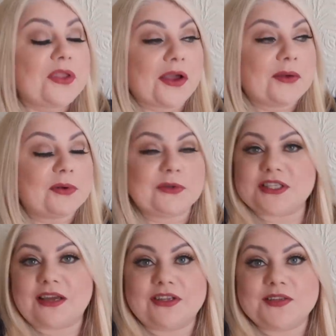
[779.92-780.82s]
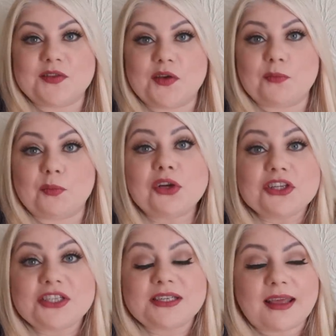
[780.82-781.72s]
But we're just having some
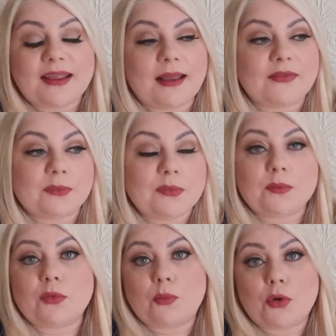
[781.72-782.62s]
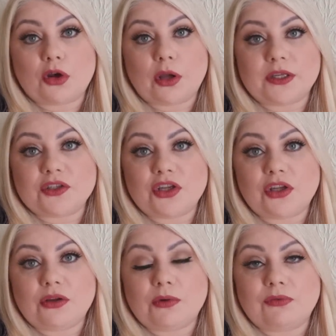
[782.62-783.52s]
brunch today, and then me and mum are going
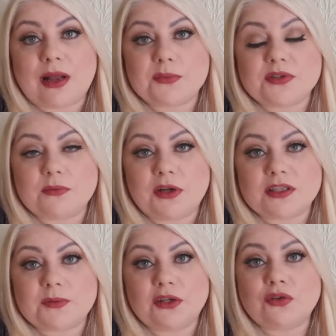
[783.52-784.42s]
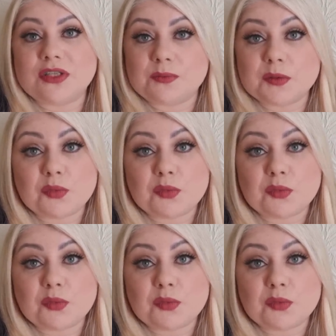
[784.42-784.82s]
to wrap some last minute Christmas